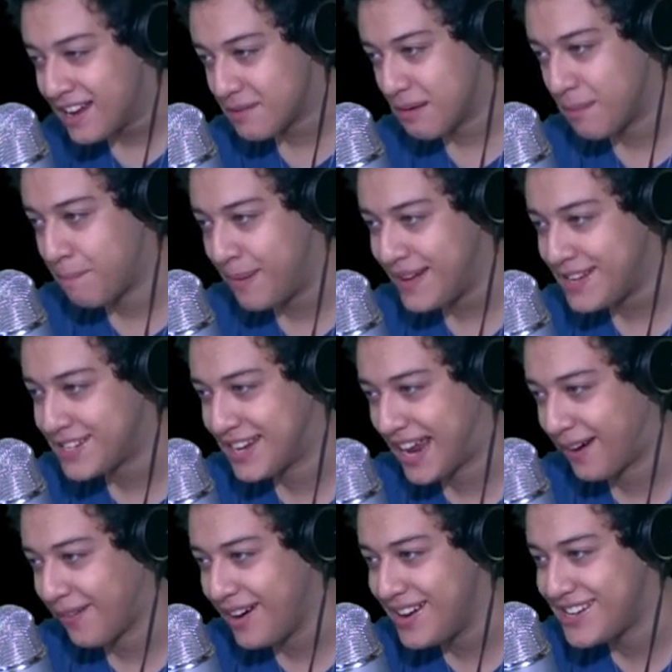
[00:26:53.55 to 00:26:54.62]
my bitch
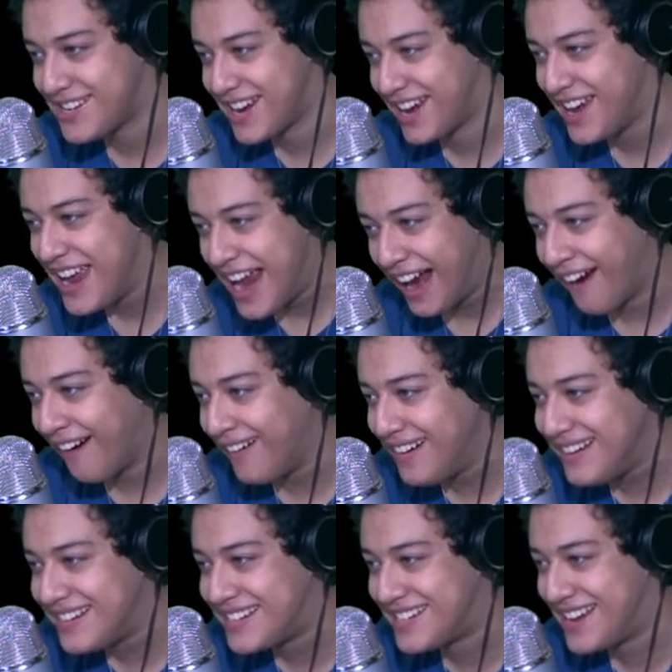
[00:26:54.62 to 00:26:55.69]
now, aren't ya?
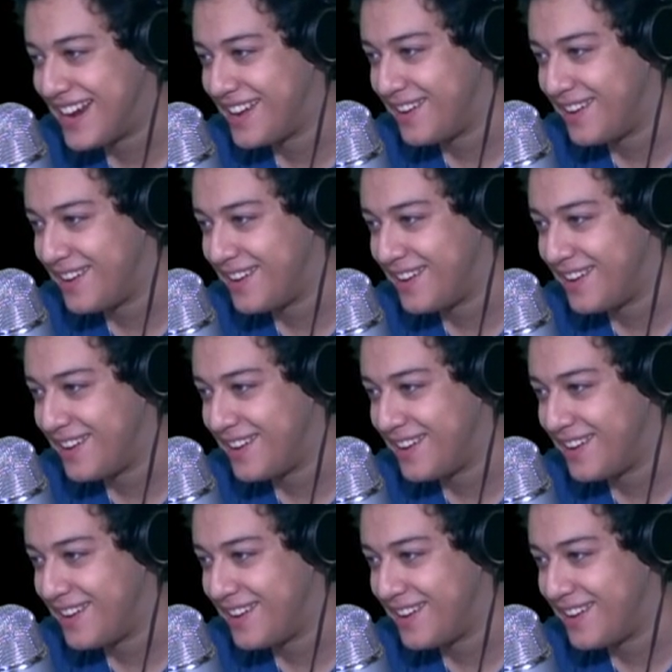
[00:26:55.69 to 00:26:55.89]
Aren't ya,